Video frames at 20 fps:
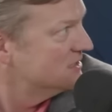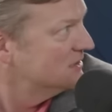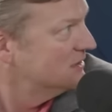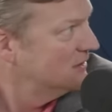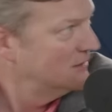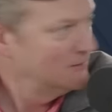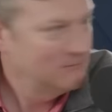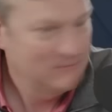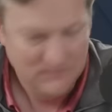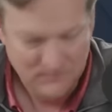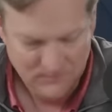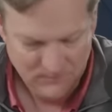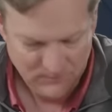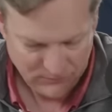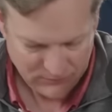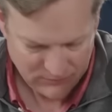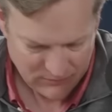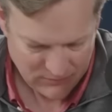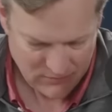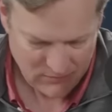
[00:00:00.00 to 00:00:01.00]

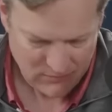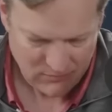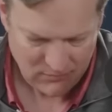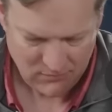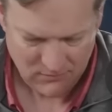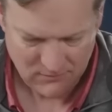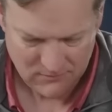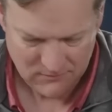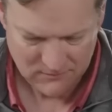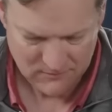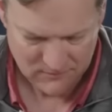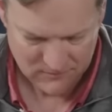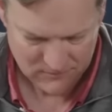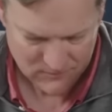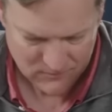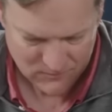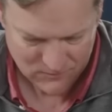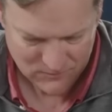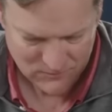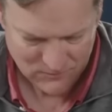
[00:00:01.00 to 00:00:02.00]

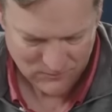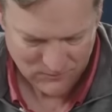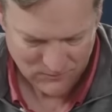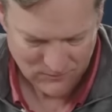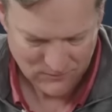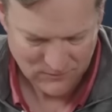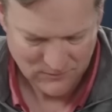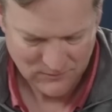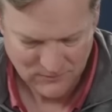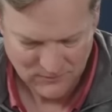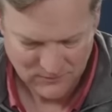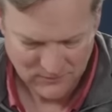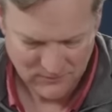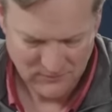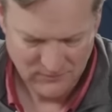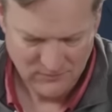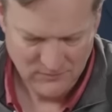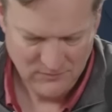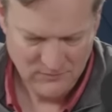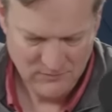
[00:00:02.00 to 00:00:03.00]

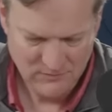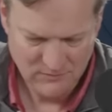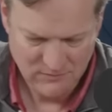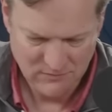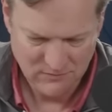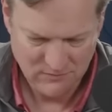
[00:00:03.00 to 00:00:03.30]
(not speaking)